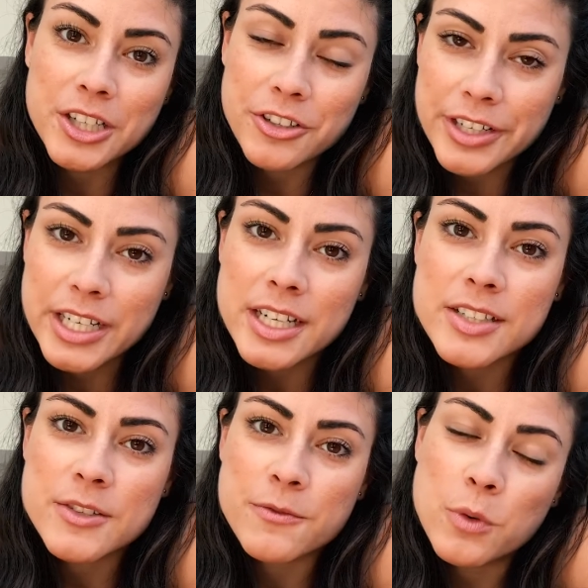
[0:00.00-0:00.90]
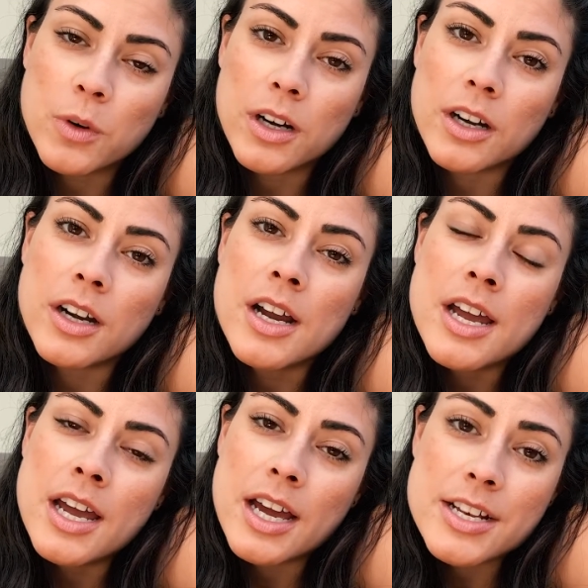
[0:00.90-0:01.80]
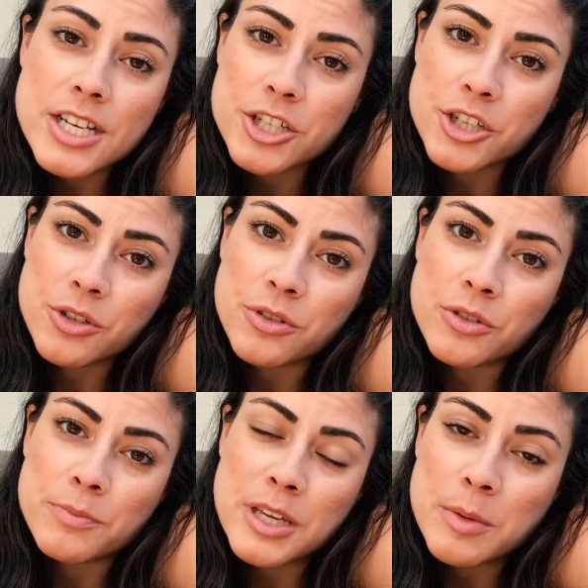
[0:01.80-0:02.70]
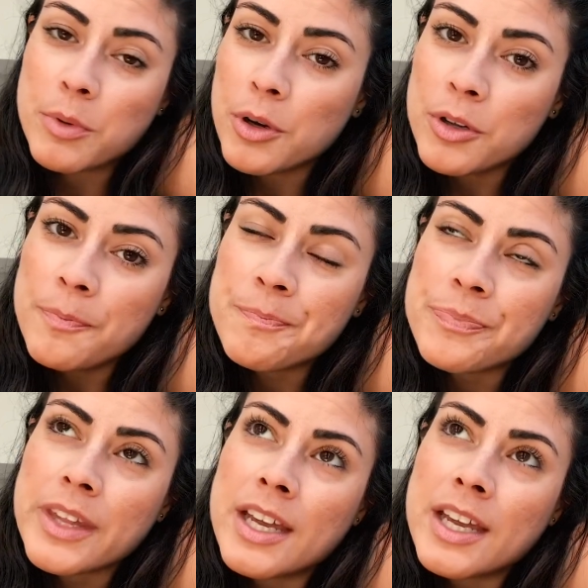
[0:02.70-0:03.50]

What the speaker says: ingredients for additional people.